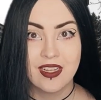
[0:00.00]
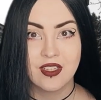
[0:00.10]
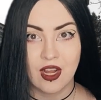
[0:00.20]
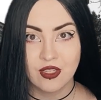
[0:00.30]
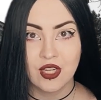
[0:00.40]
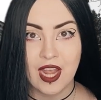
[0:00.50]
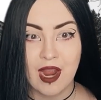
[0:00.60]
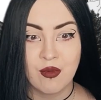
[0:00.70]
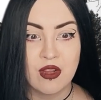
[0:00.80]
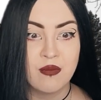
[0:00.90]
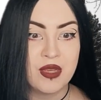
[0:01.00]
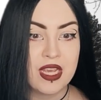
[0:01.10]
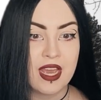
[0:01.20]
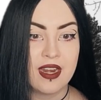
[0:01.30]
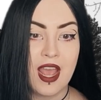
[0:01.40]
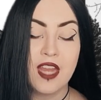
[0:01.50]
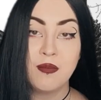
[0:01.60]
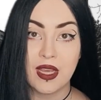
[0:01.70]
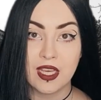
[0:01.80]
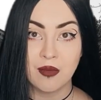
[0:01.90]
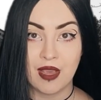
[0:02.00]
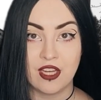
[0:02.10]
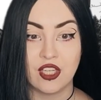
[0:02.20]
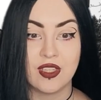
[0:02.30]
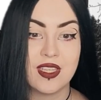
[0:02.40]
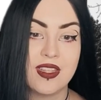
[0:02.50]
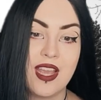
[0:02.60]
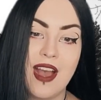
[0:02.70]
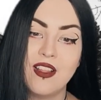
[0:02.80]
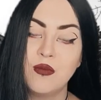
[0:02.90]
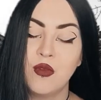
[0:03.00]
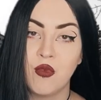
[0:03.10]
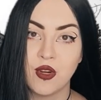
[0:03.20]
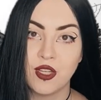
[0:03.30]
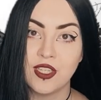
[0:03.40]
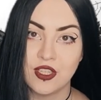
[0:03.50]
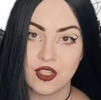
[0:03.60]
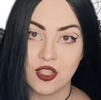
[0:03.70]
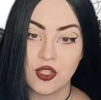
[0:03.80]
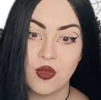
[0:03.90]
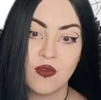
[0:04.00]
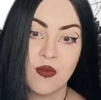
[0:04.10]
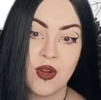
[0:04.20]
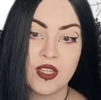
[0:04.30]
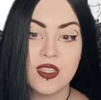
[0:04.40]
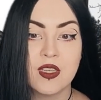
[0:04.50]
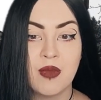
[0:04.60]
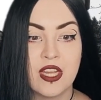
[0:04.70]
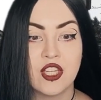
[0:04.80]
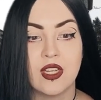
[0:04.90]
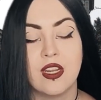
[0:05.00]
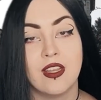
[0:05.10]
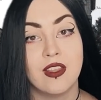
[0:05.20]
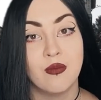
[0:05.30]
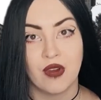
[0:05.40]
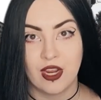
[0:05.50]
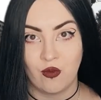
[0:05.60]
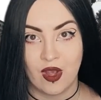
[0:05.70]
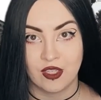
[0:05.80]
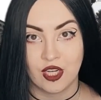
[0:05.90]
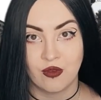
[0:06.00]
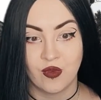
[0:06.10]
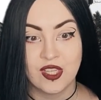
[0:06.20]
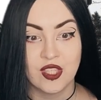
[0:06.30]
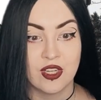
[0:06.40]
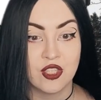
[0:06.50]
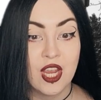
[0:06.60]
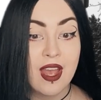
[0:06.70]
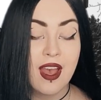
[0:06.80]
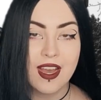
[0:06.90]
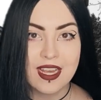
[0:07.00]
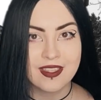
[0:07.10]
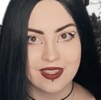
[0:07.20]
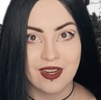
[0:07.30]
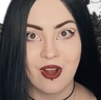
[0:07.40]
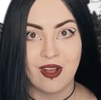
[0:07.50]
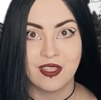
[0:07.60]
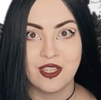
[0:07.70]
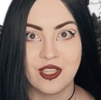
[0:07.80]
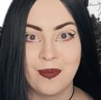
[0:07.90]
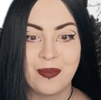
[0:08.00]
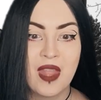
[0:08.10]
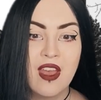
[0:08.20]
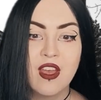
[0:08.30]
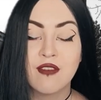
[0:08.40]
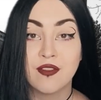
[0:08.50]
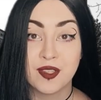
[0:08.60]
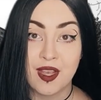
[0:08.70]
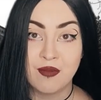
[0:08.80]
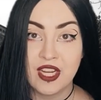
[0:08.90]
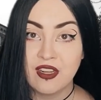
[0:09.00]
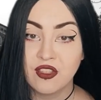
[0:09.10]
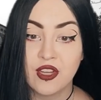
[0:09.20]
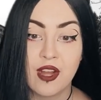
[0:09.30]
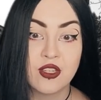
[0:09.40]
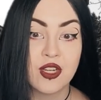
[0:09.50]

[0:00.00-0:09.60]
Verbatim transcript: Dr. Cameron began handpicking patients at the Allan Memorial Institute for participation in the brainwashing research against their knowledge. For subjects, Dr.